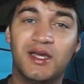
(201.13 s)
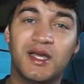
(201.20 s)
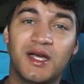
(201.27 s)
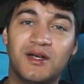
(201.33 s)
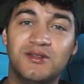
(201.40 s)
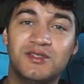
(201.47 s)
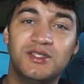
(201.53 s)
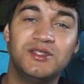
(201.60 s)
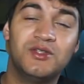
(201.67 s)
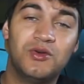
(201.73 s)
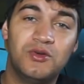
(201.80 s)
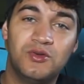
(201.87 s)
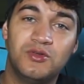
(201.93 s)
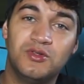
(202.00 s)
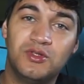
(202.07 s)
housing, the
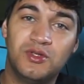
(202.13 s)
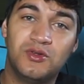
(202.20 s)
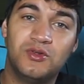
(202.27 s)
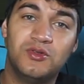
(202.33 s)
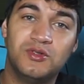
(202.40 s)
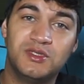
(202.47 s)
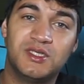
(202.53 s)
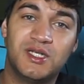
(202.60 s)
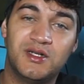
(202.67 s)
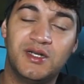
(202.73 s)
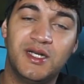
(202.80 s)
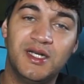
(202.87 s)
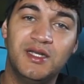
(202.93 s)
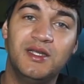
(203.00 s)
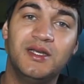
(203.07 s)
whole entire
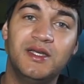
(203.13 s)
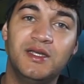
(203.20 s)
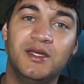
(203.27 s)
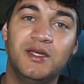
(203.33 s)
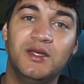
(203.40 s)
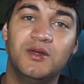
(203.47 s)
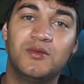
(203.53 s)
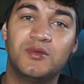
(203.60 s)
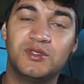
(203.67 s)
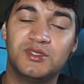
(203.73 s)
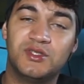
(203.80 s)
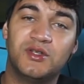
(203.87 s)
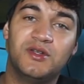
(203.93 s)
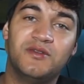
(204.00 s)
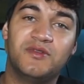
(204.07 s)
headlight, was
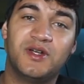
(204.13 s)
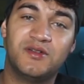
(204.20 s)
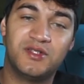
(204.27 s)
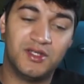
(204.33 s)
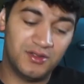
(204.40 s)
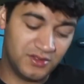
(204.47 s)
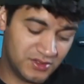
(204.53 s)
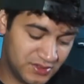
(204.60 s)
$35.